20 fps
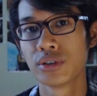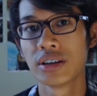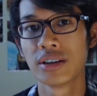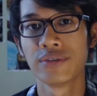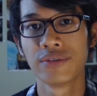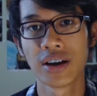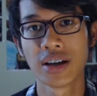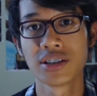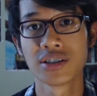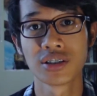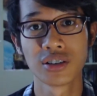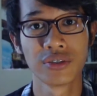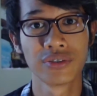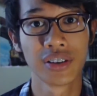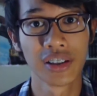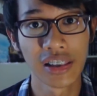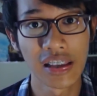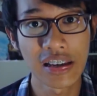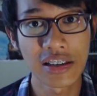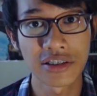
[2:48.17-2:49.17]
the invention of
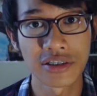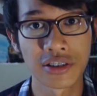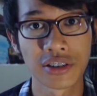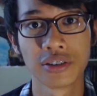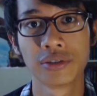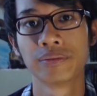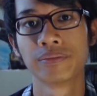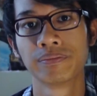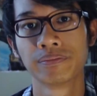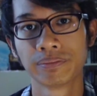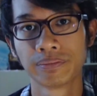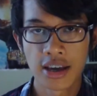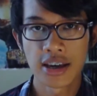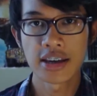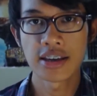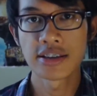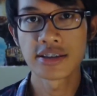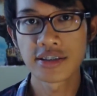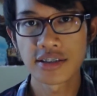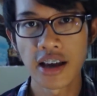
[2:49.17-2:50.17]
the laser.
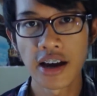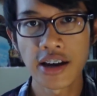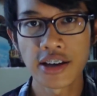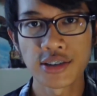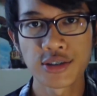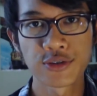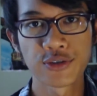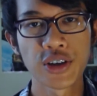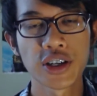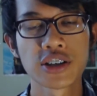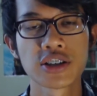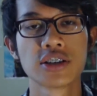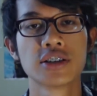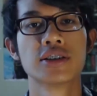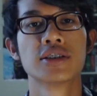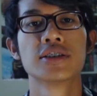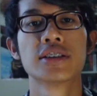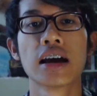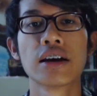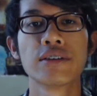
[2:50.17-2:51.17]
In science
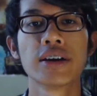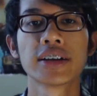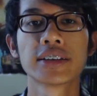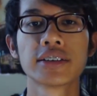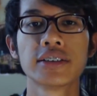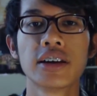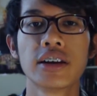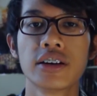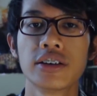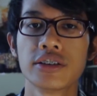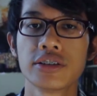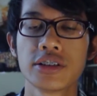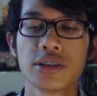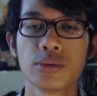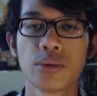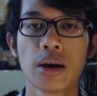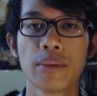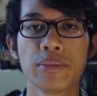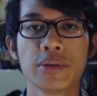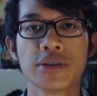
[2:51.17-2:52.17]
fiction, directed energy
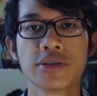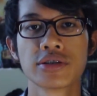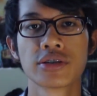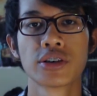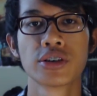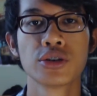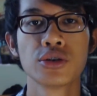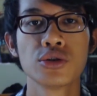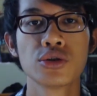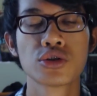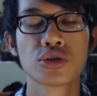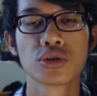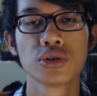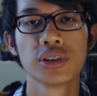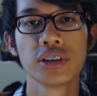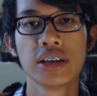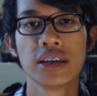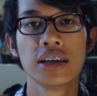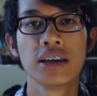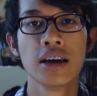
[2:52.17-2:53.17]
weapons are
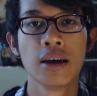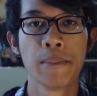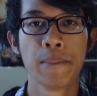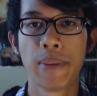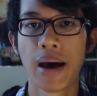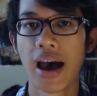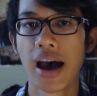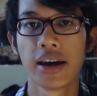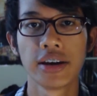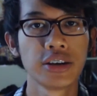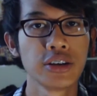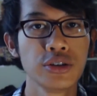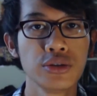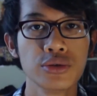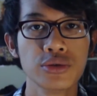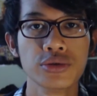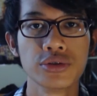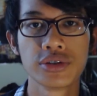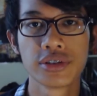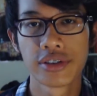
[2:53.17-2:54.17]
usually bad
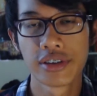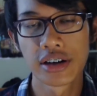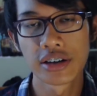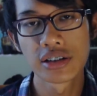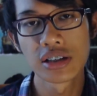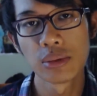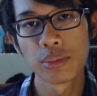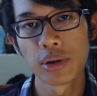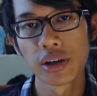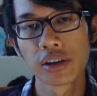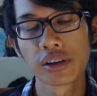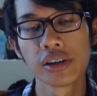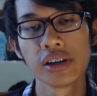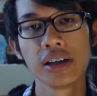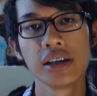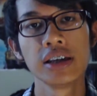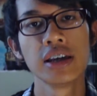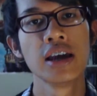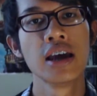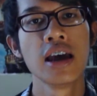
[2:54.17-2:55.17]
news. They're
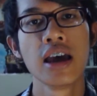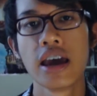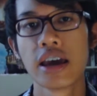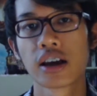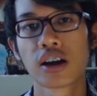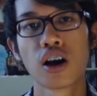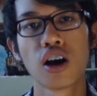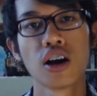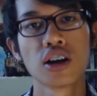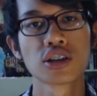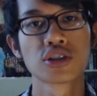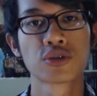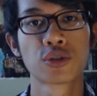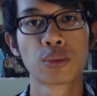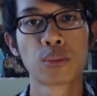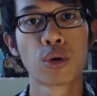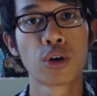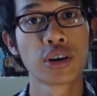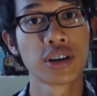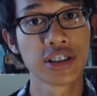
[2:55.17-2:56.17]
typically a cause for
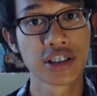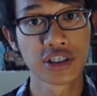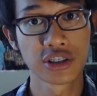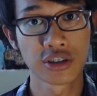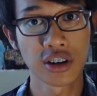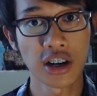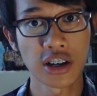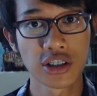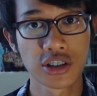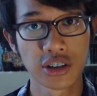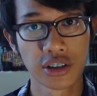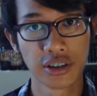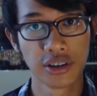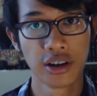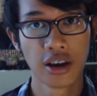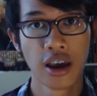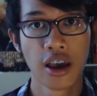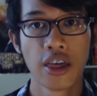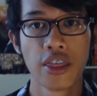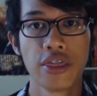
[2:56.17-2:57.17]
more destruction
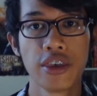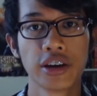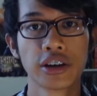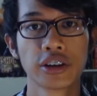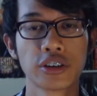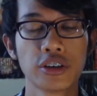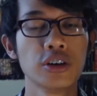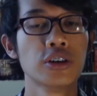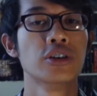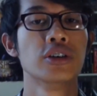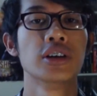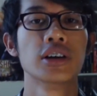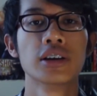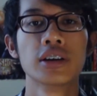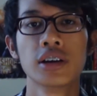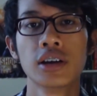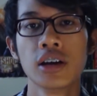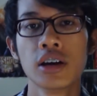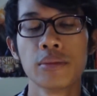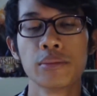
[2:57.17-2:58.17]
than good.
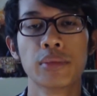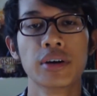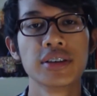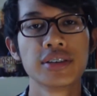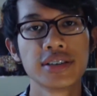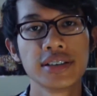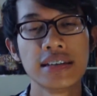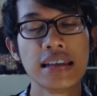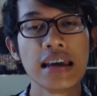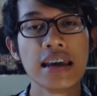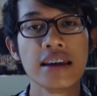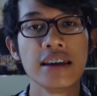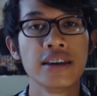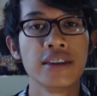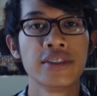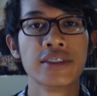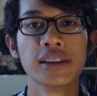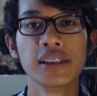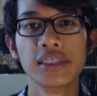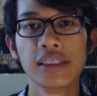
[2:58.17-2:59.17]
But today,
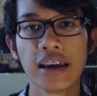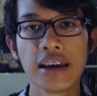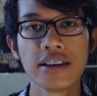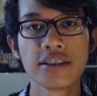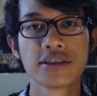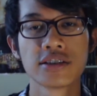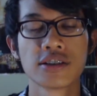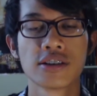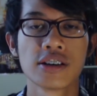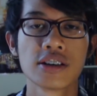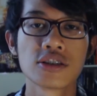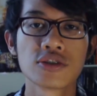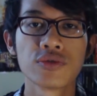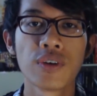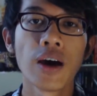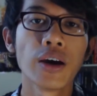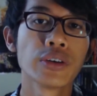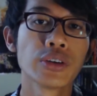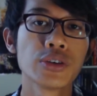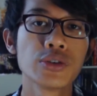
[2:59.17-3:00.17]
the laser has
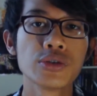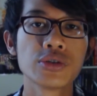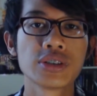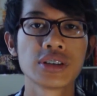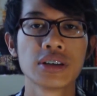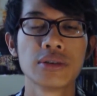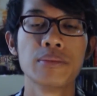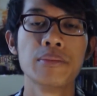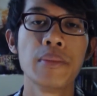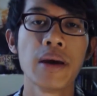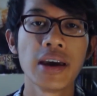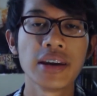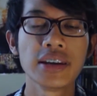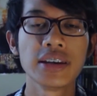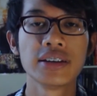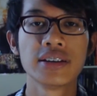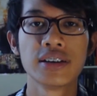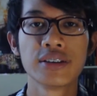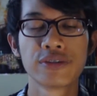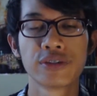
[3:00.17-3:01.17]
found use in
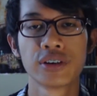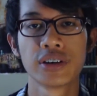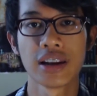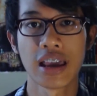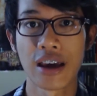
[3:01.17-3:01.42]
many different